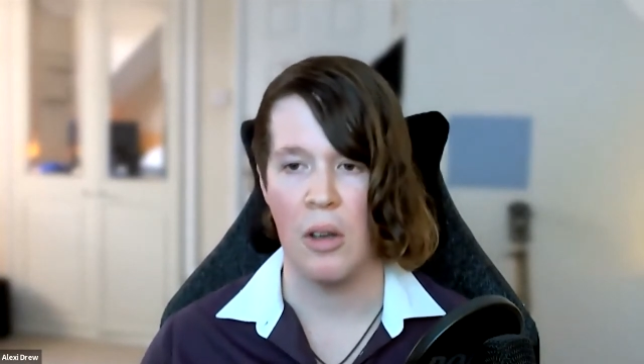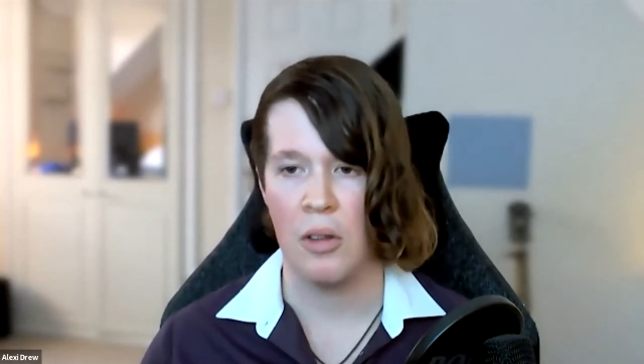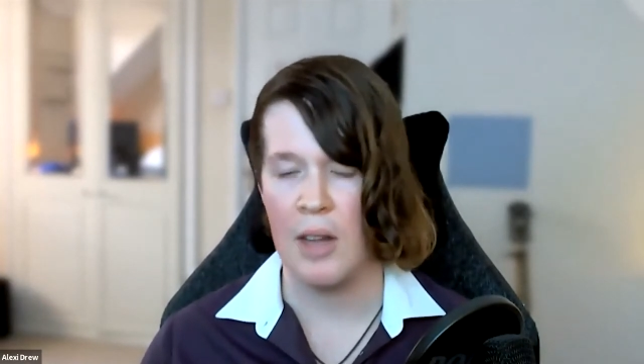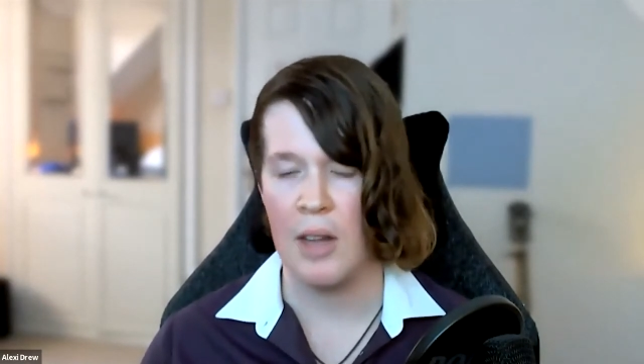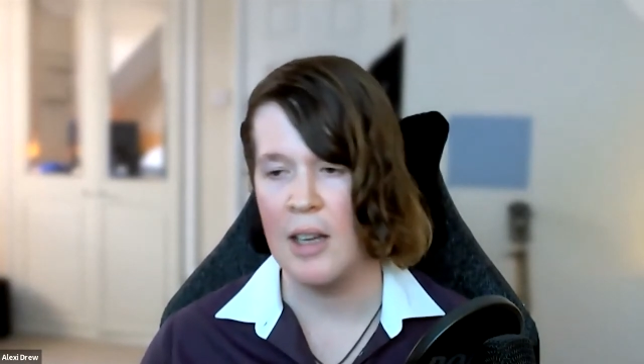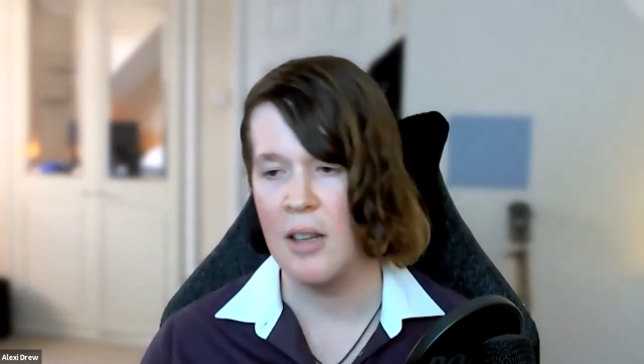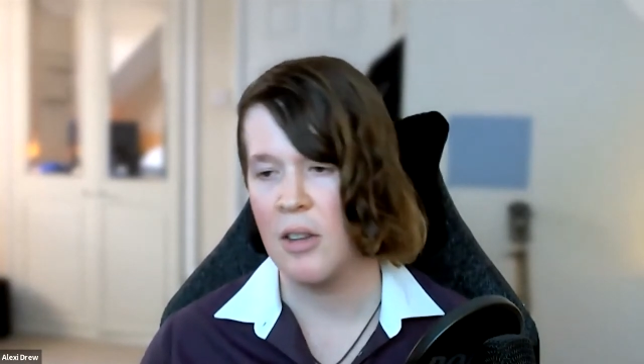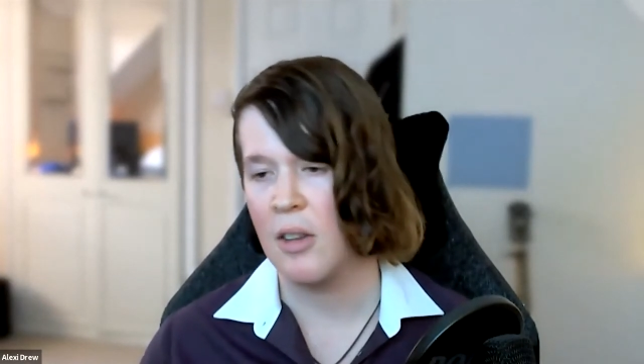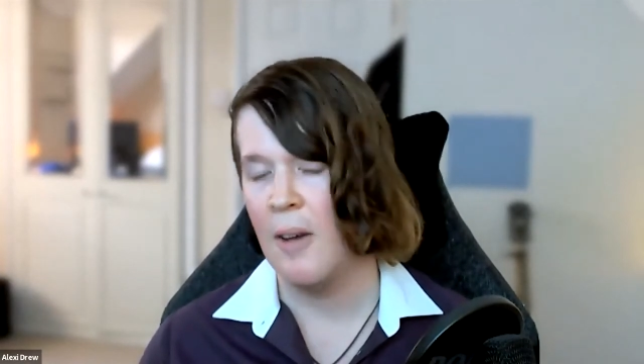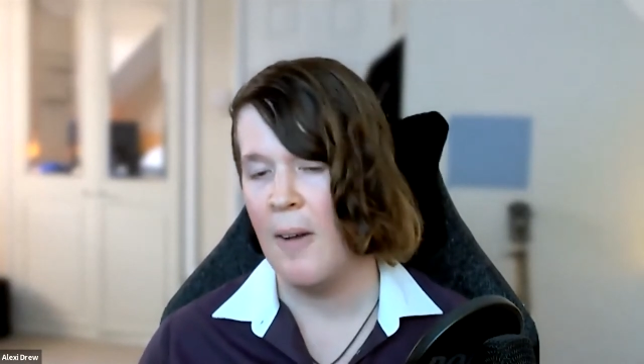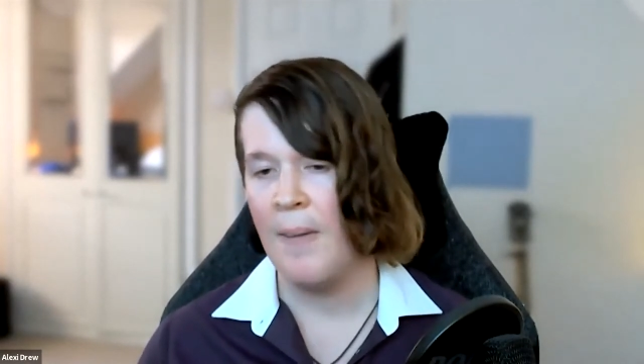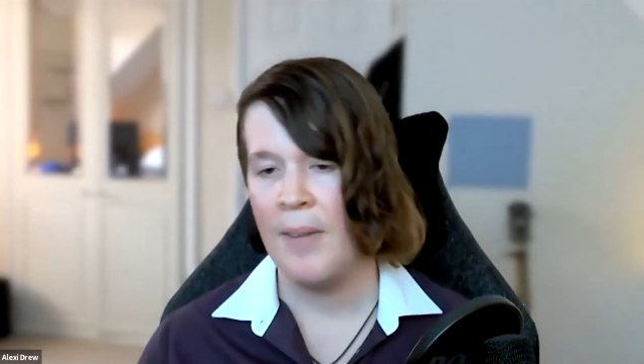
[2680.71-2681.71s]
states
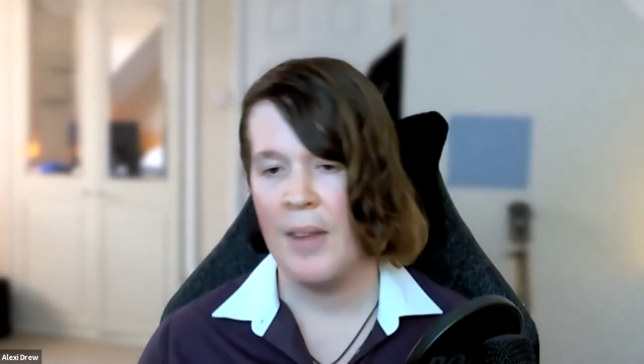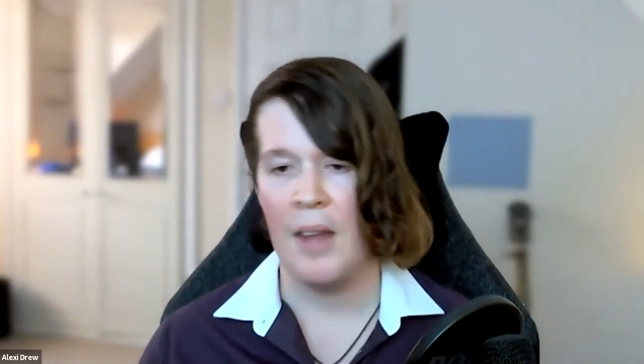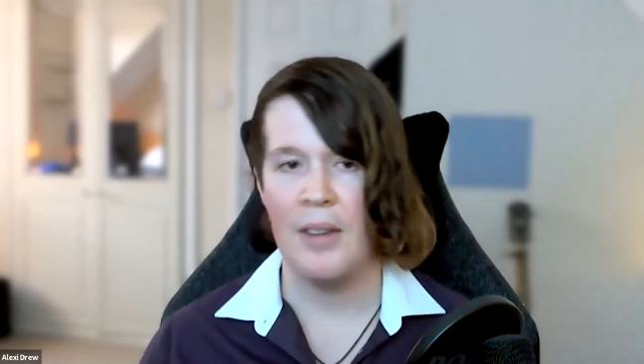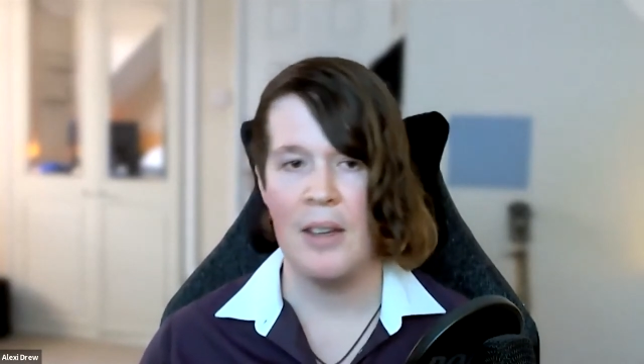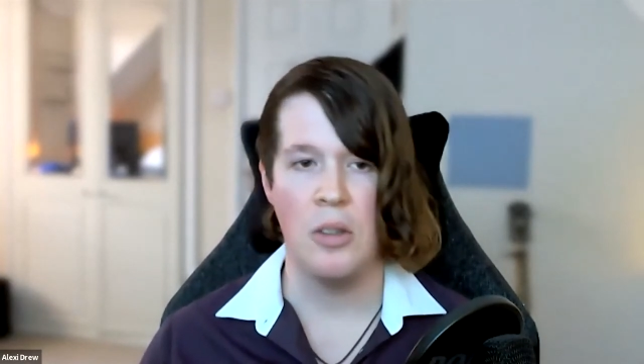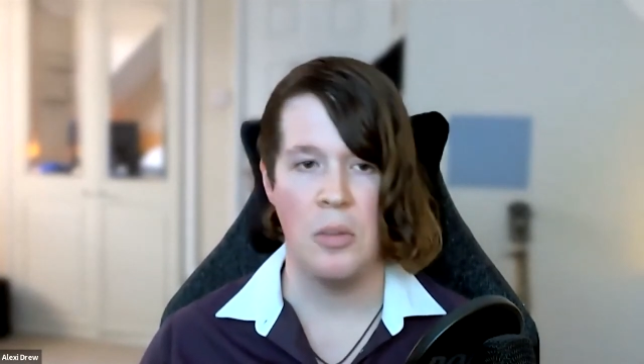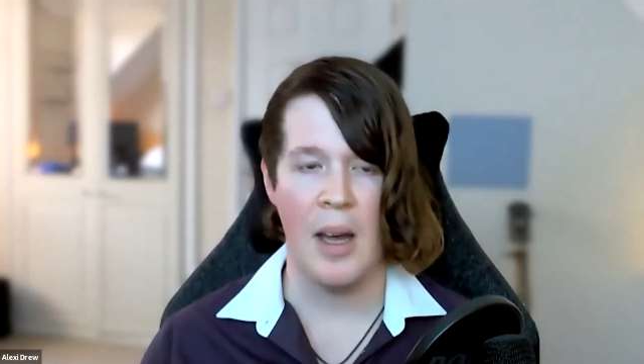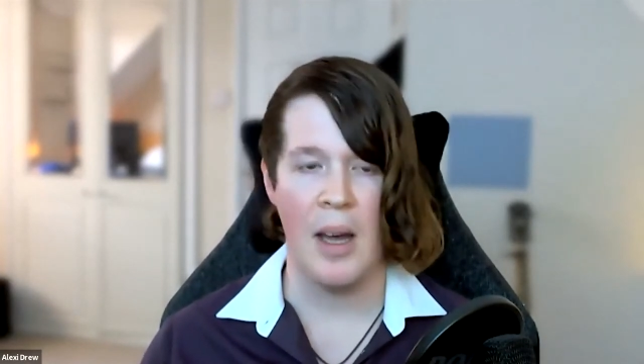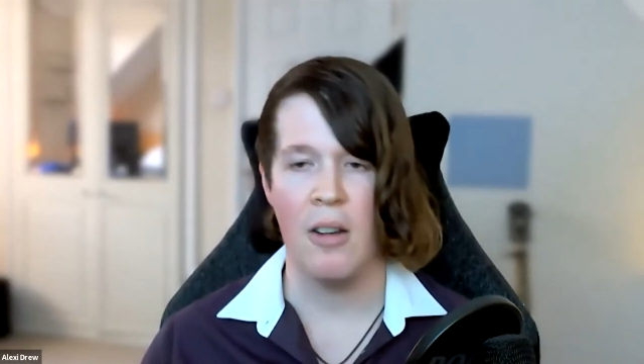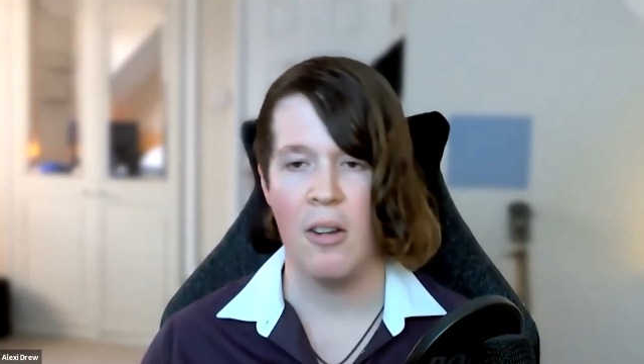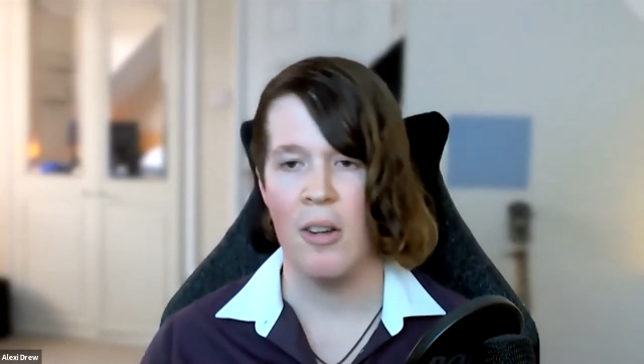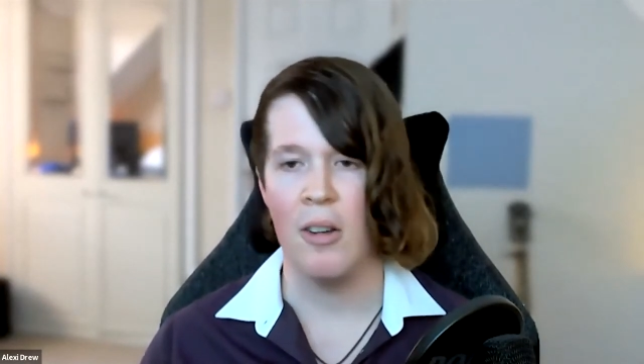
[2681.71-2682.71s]
and they do
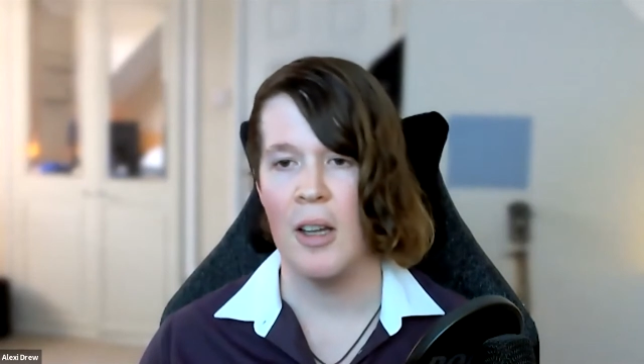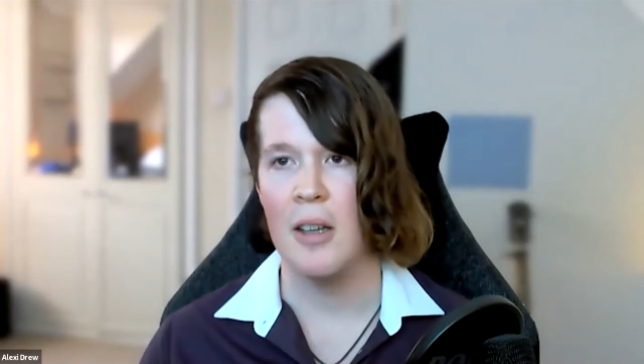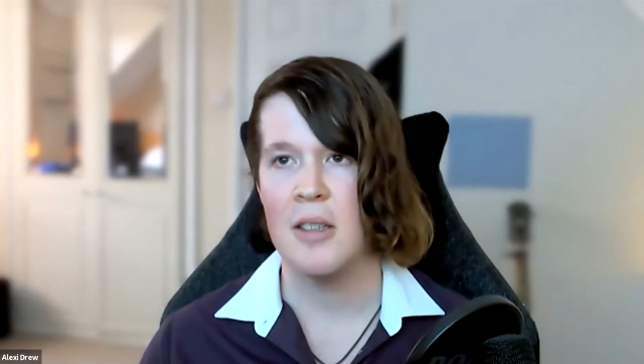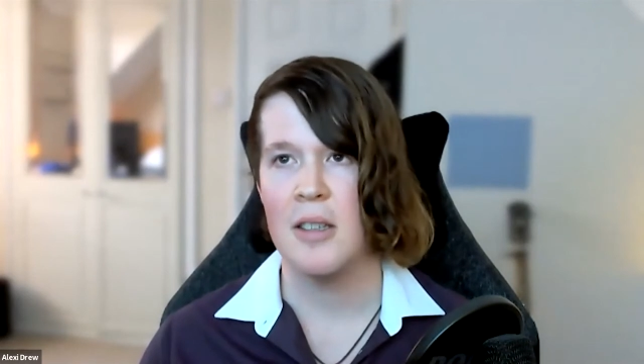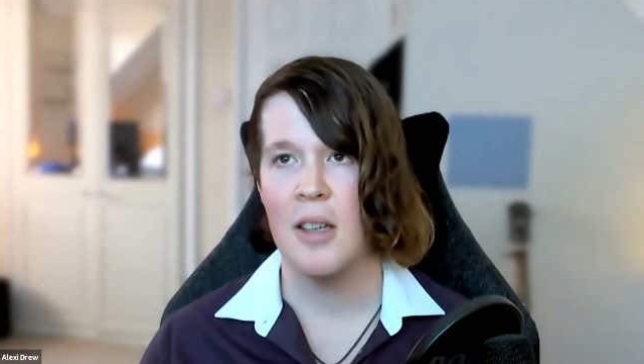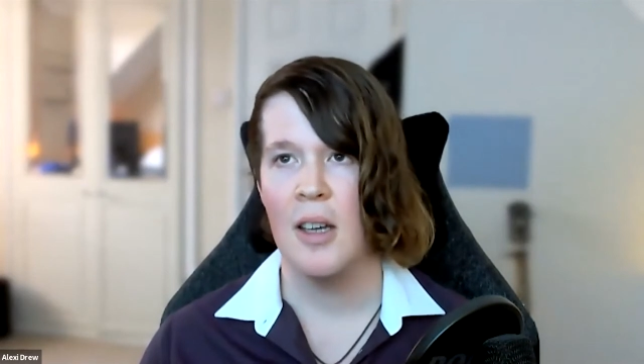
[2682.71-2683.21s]
better at